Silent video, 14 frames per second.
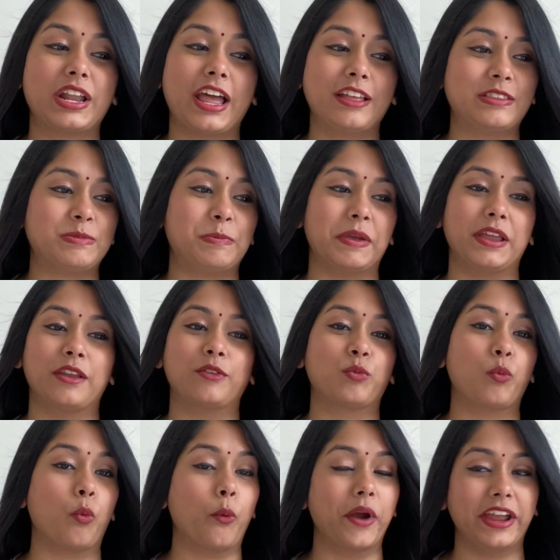It's been
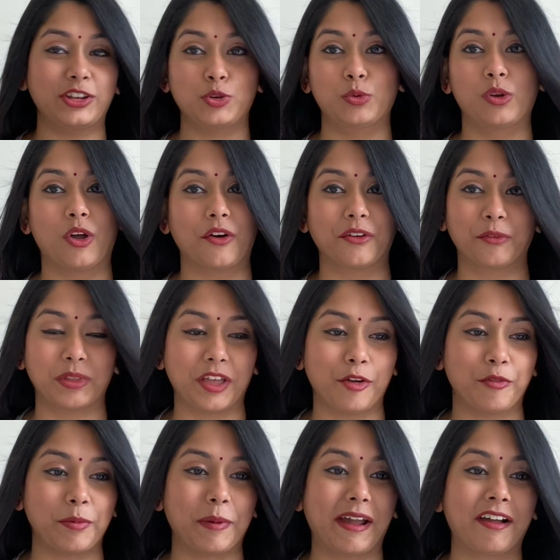way too long without
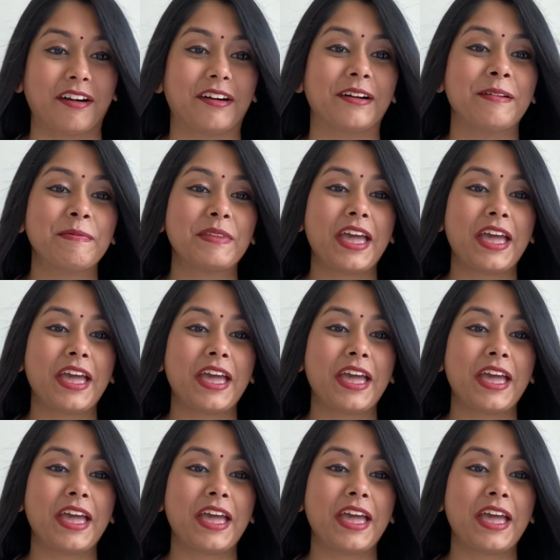Rebekah.